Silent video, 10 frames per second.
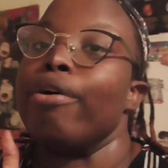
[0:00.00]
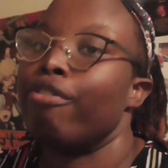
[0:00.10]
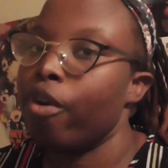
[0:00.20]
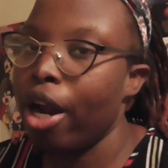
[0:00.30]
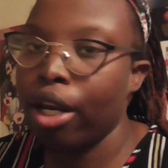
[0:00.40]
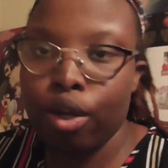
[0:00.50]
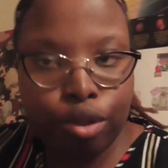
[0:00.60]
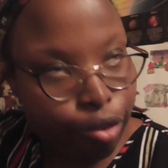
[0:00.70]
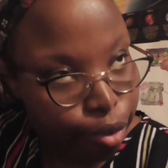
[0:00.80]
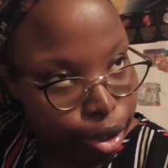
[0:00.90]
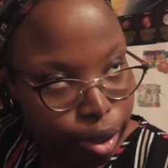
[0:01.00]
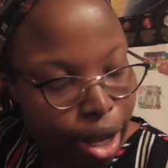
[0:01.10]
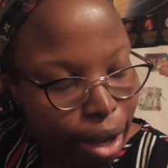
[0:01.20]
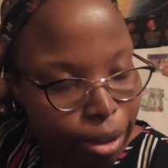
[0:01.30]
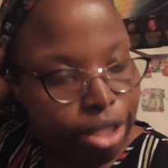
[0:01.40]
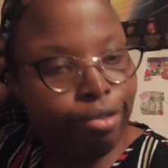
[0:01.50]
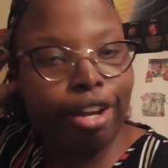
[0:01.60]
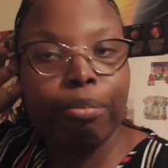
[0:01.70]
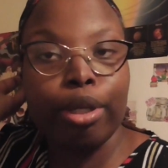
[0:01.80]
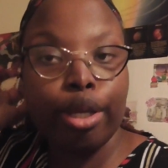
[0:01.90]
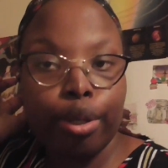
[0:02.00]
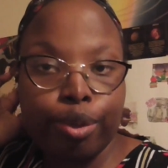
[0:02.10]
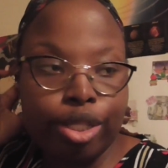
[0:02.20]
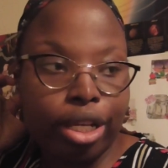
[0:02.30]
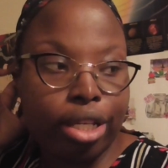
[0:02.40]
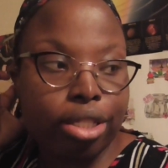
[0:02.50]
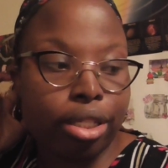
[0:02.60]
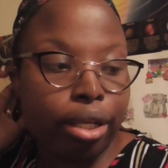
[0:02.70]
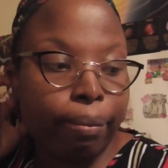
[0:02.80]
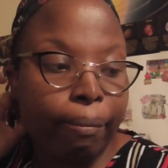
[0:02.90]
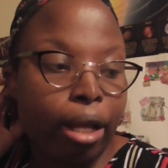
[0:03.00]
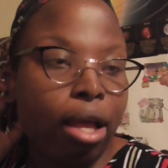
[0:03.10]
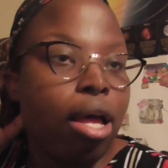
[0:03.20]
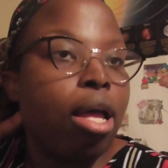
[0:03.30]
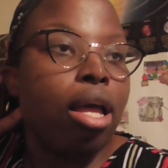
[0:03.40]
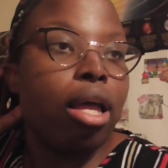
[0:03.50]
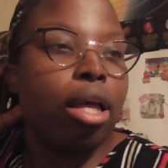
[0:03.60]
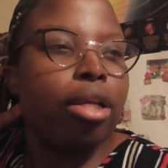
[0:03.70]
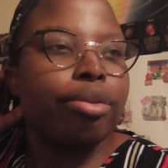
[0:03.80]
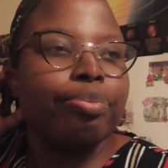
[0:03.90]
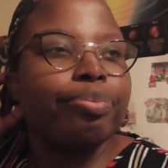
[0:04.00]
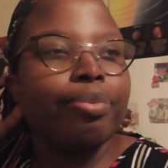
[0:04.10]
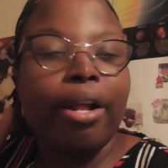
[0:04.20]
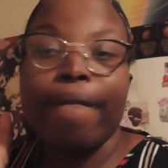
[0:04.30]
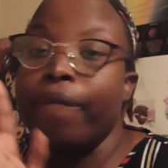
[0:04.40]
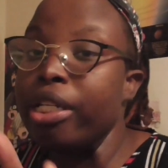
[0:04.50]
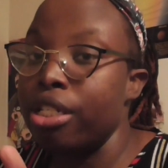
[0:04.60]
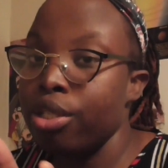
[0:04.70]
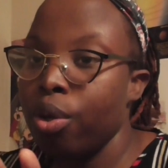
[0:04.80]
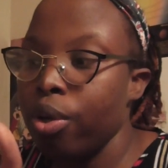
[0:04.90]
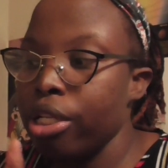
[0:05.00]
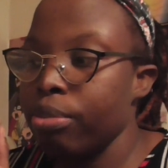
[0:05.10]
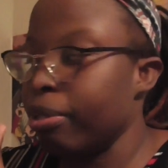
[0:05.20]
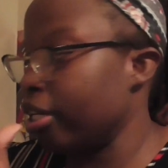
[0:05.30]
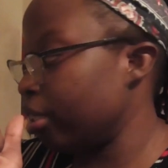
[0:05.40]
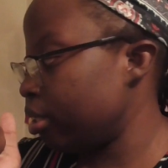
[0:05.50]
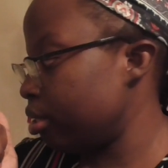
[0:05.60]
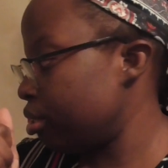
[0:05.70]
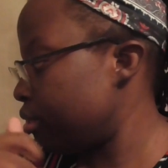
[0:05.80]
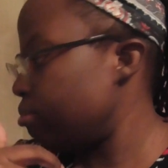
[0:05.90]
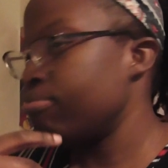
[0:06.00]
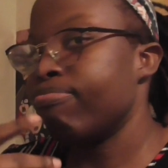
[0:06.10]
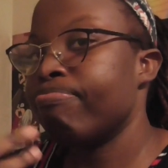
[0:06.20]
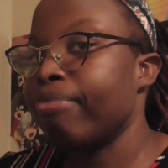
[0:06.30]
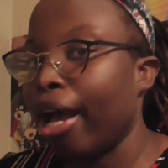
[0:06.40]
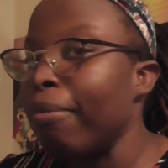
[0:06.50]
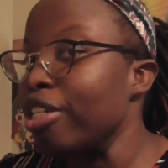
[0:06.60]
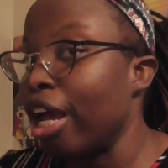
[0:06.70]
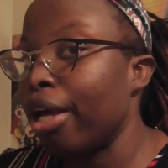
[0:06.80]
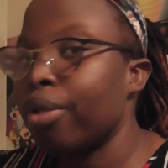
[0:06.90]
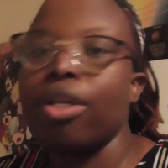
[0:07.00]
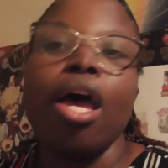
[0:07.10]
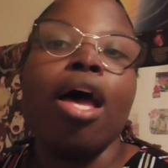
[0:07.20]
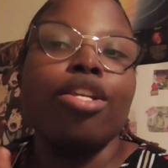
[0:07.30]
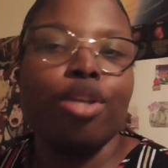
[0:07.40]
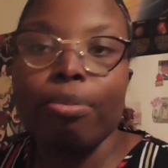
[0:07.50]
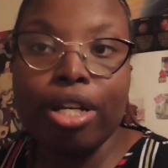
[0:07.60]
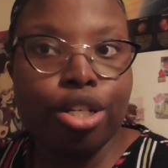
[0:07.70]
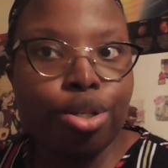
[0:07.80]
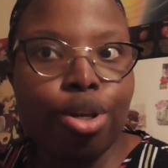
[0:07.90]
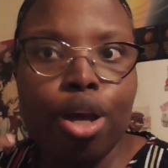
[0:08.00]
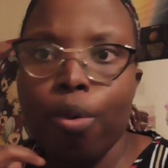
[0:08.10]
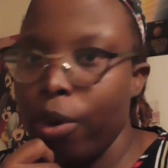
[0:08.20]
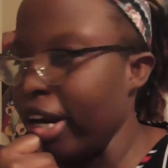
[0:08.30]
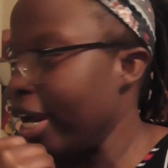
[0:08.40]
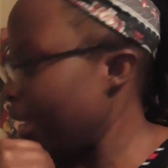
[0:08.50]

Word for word: before I close for real, I went to Five Below to get some fidget toys because I'm a child. So I'm going to show y'all what I